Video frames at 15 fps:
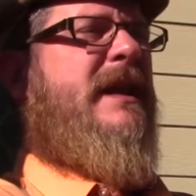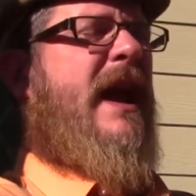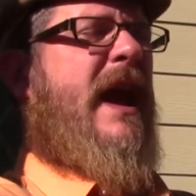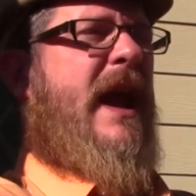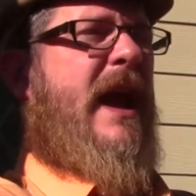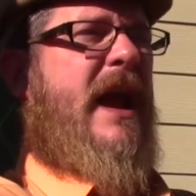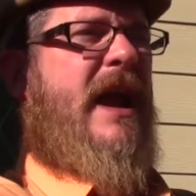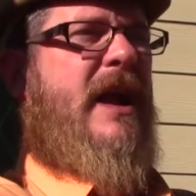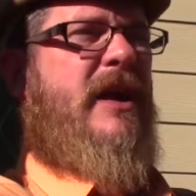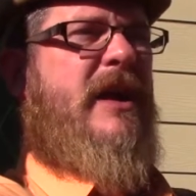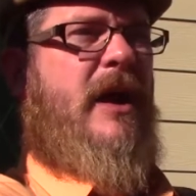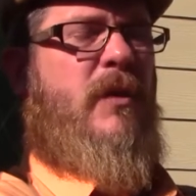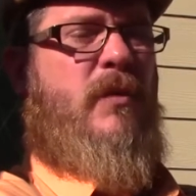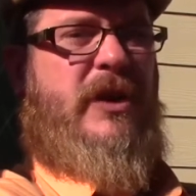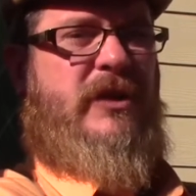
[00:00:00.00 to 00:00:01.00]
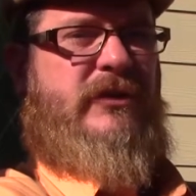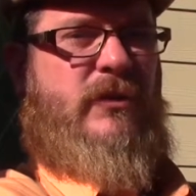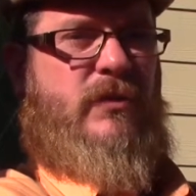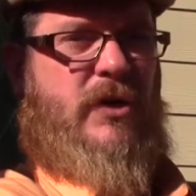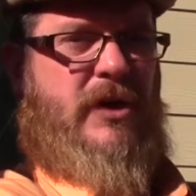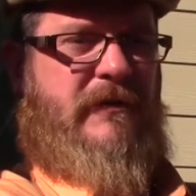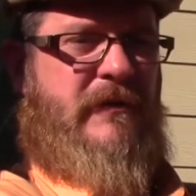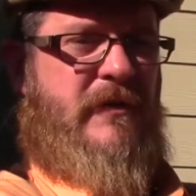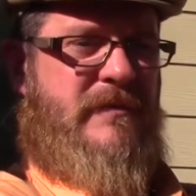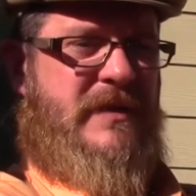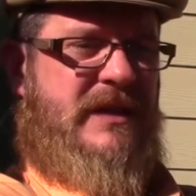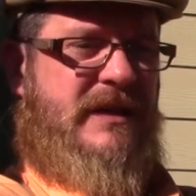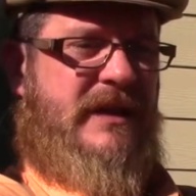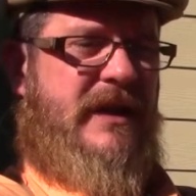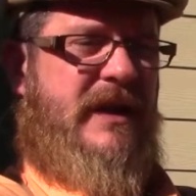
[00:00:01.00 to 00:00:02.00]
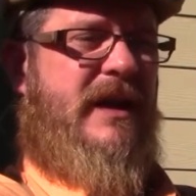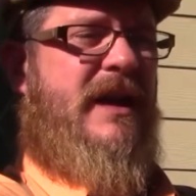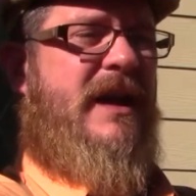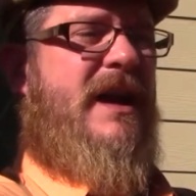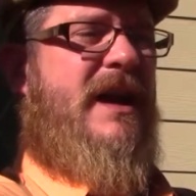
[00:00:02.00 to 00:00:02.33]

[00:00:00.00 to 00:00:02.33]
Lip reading: and went to work for Midland,